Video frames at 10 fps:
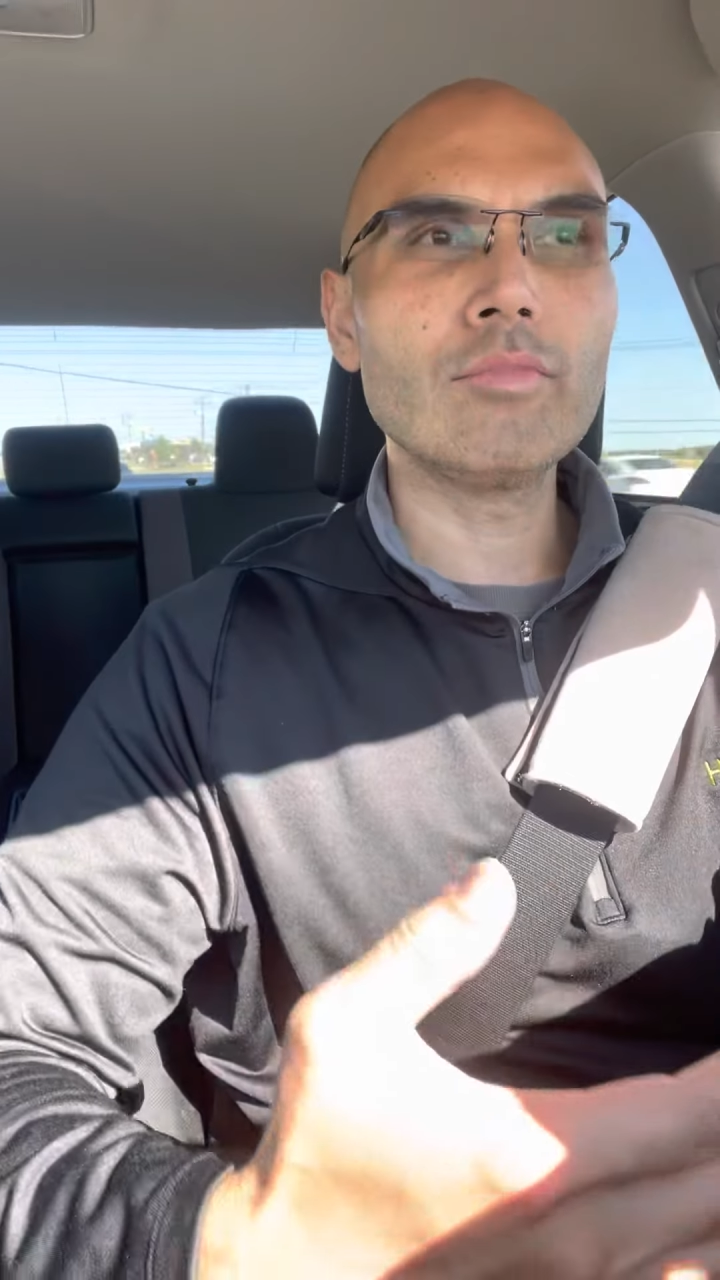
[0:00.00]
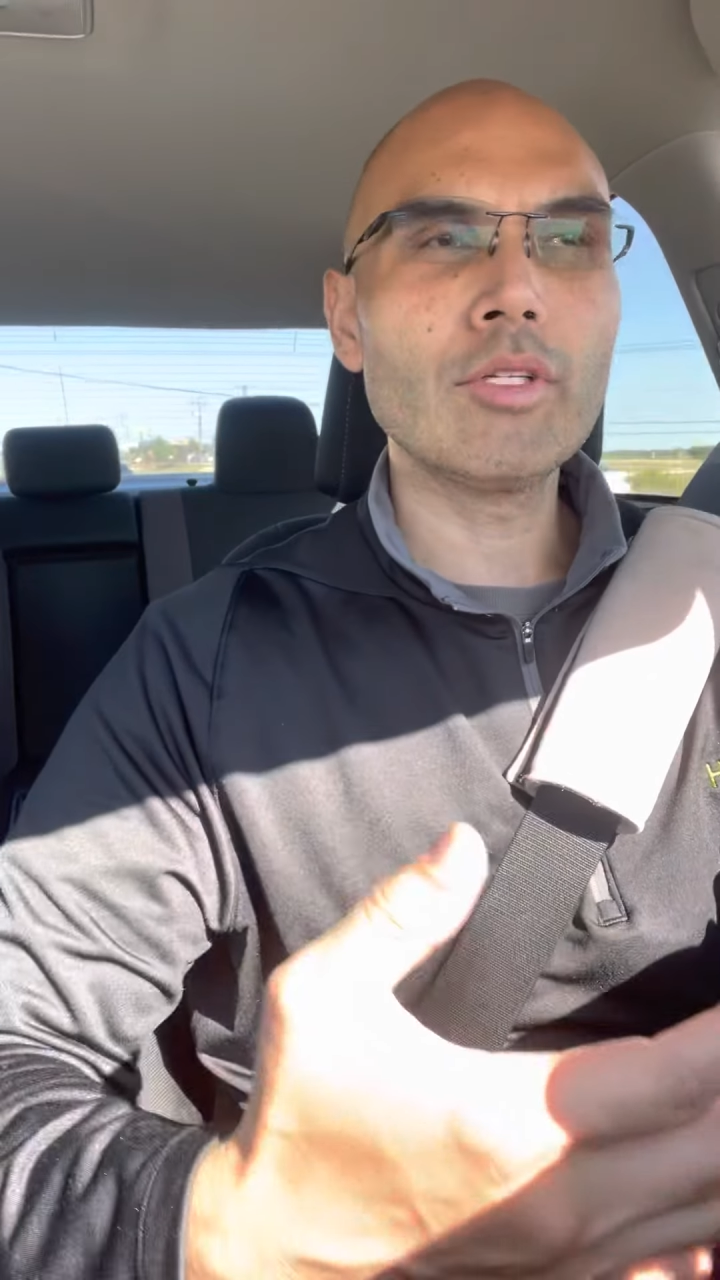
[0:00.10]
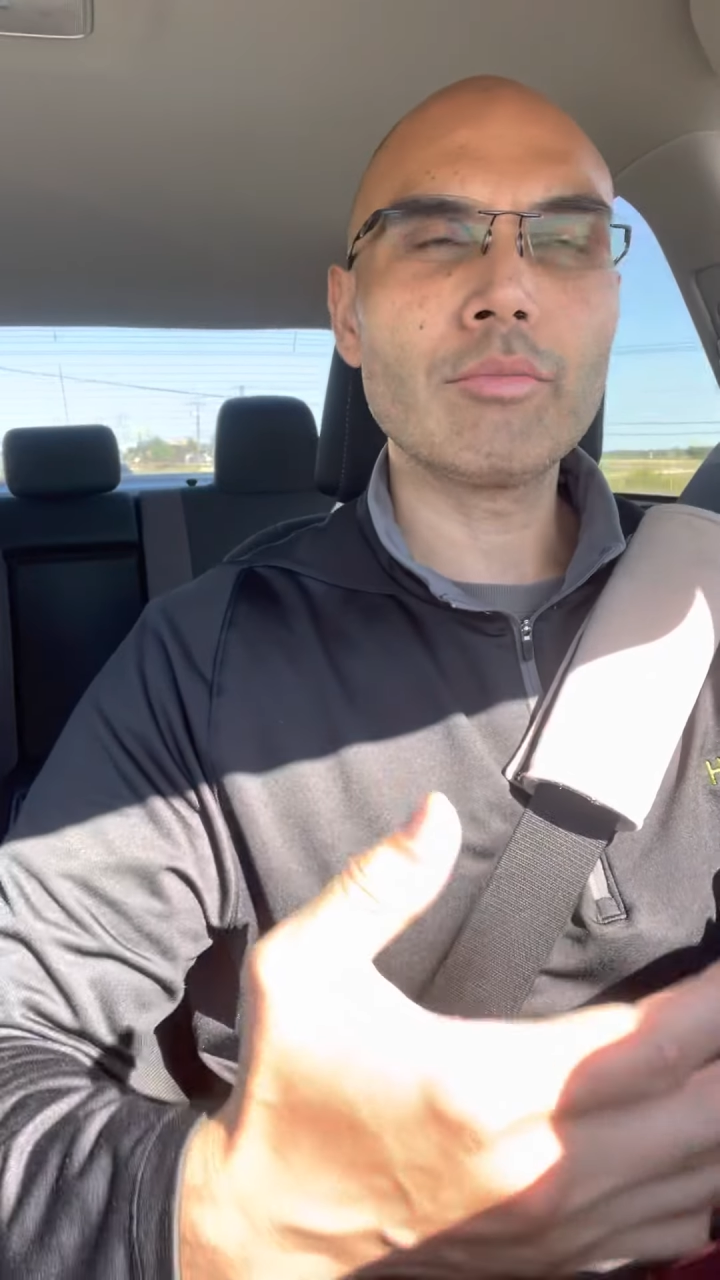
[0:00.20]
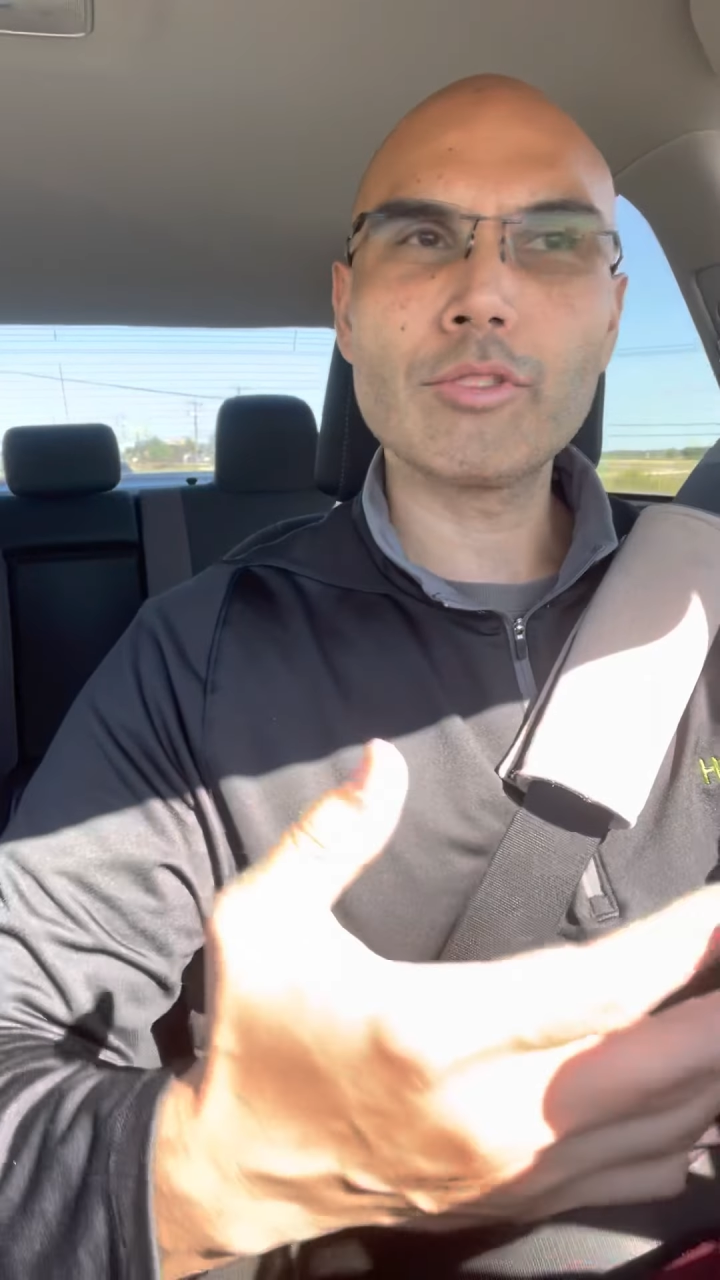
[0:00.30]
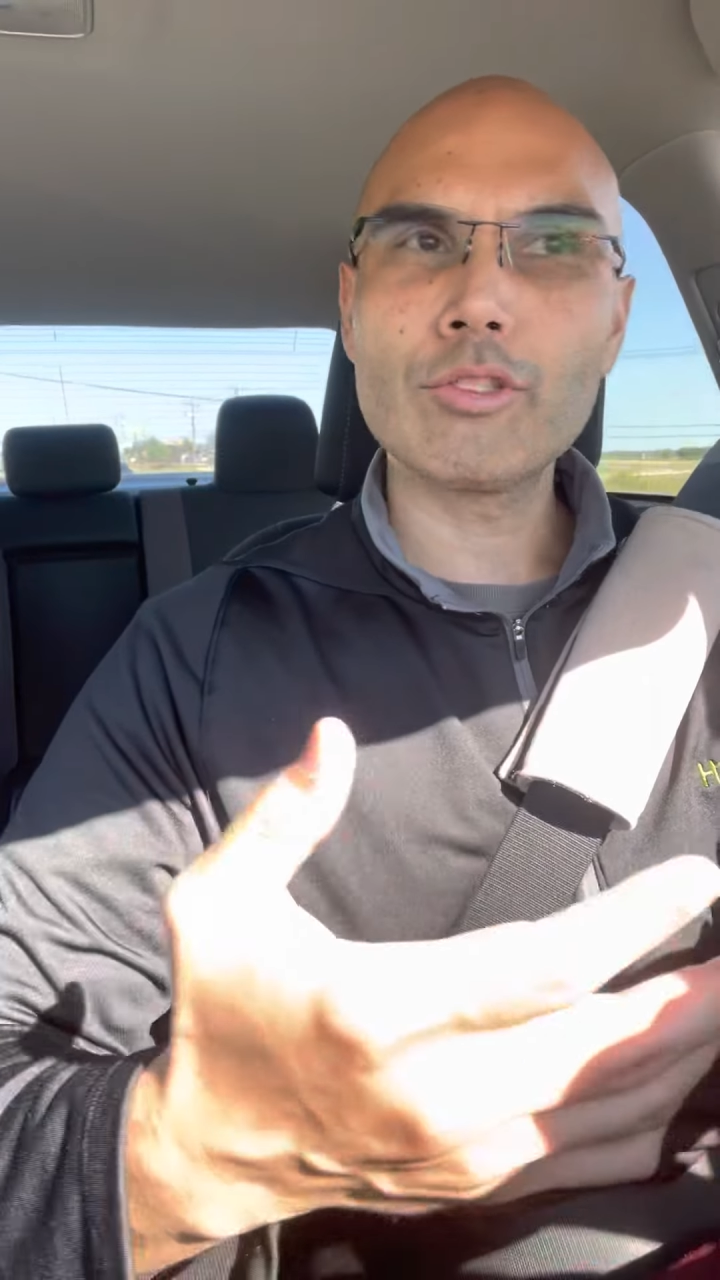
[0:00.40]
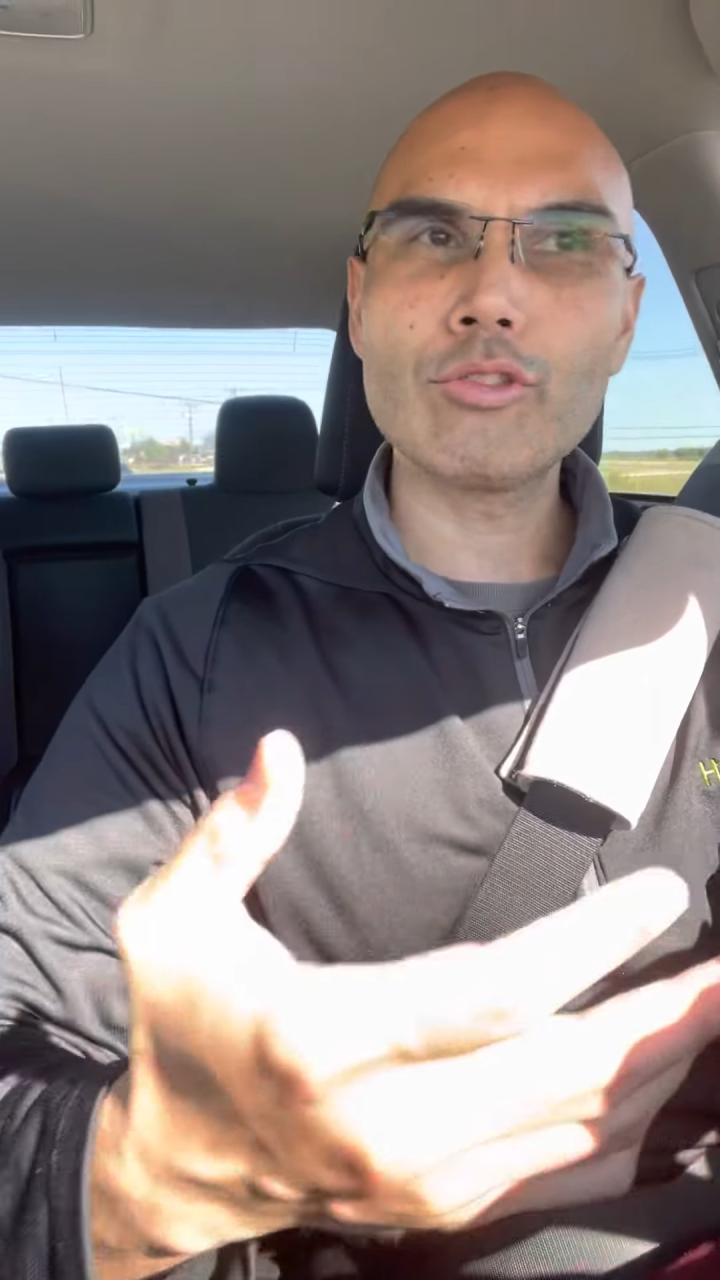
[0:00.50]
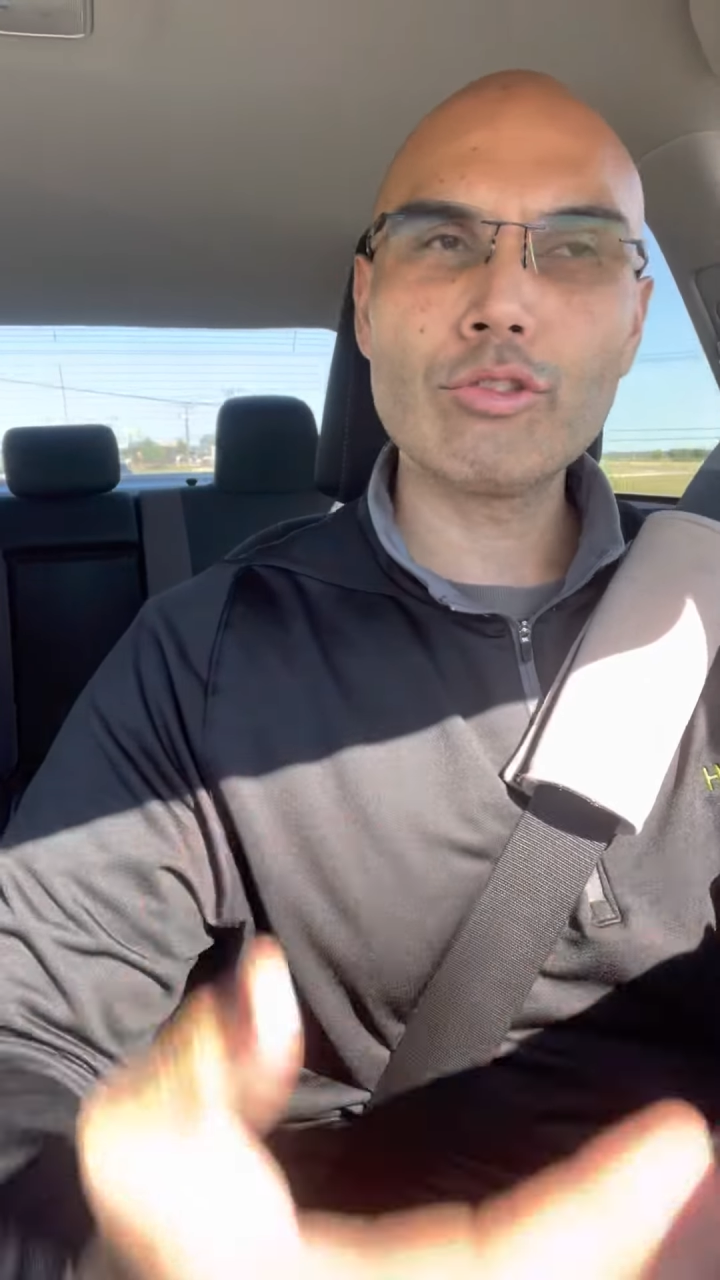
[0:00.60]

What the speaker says: number